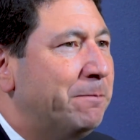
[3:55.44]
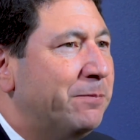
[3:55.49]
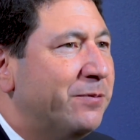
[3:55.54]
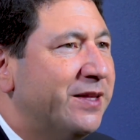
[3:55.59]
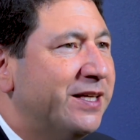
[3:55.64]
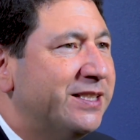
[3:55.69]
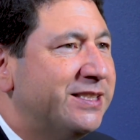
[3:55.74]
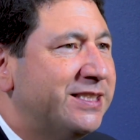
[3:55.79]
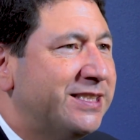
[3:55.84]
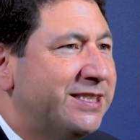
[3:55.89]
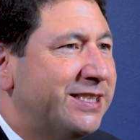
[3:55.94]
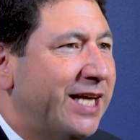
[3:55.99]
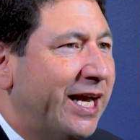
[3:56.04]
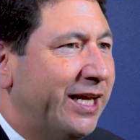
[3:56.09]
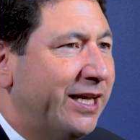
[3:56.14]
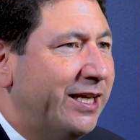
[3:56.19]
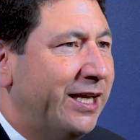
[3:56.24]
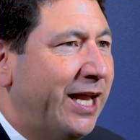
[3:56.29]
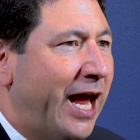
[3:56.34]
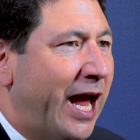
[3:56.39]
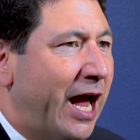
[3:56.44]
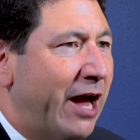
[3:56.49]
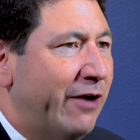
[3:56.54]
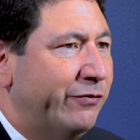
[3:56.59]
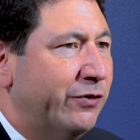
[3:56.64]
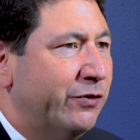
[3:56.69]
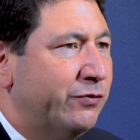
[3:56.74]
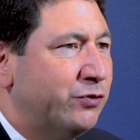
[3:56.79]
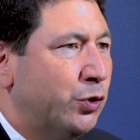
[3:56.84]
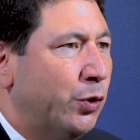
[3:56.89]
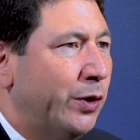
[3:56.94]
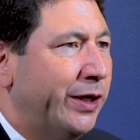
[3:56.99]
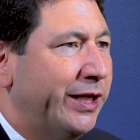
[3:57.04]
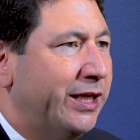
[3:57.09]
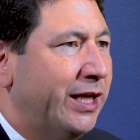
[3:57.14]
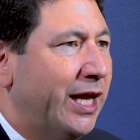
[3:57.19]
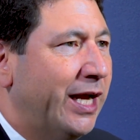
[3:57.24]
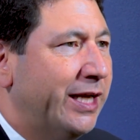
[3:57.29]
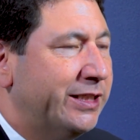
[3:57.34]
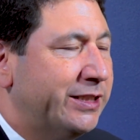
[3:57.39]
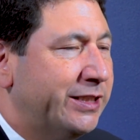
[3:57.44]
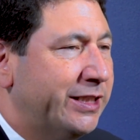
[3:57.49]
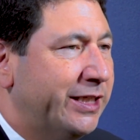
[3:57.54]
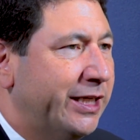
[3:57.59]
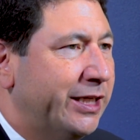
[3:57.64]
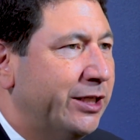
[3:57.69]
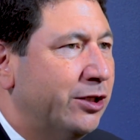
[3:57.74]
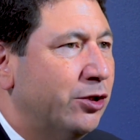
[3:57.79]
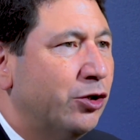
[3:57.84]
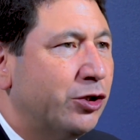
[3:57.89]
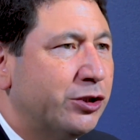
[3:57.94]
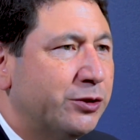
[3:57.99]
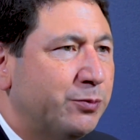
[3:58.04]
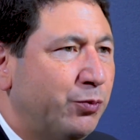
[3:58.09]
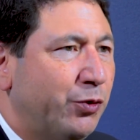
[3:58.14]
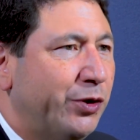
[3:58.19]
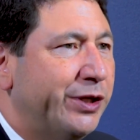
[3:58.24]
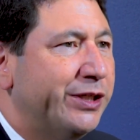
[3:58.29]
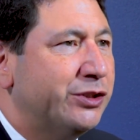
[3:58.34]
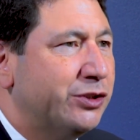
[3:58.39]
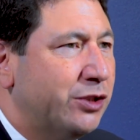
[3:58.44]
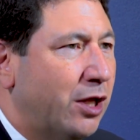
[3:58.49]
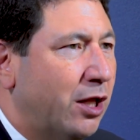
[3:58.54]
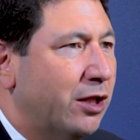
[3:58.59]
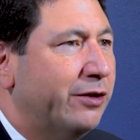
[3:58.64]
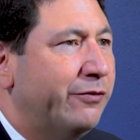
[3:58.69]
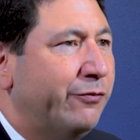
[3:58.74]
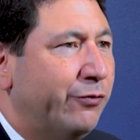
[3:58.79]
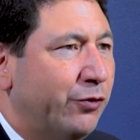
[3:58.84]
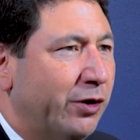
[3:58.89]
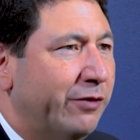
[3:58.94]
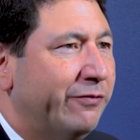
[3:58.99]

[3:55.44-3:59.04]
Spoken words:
the second half of 2019 looks pretty solid for